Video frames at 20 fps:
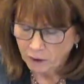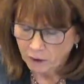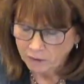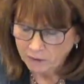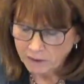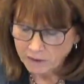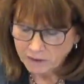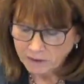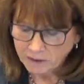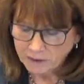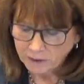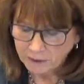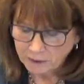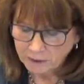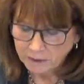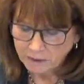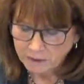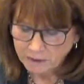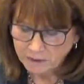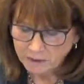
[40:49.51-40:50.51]
on this,
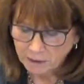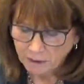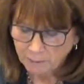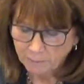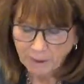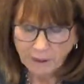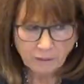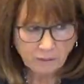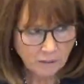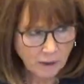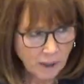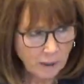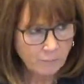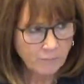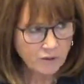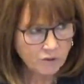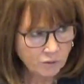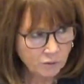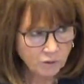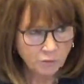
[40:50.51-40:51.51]
and it's about
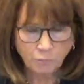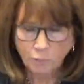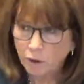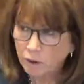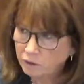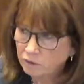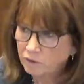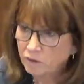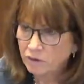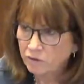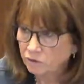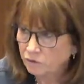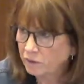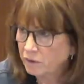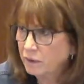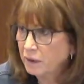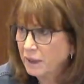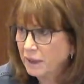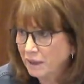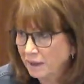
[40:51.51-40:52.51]
time this was brought to
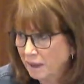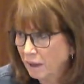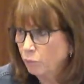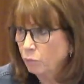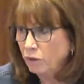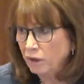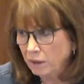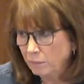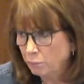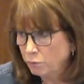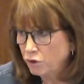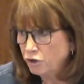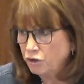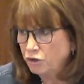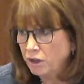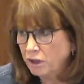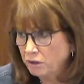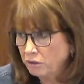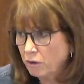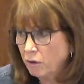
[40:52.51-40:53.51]
us, and I really
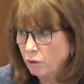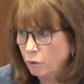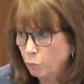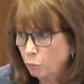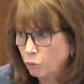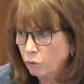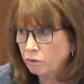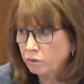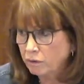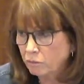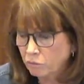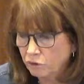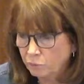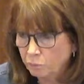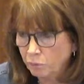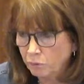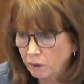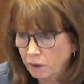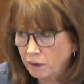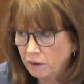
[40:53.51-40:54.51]
appreciate all the work that
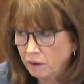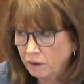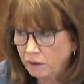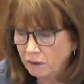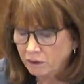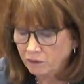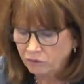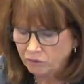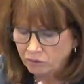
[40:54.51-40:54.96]
was put into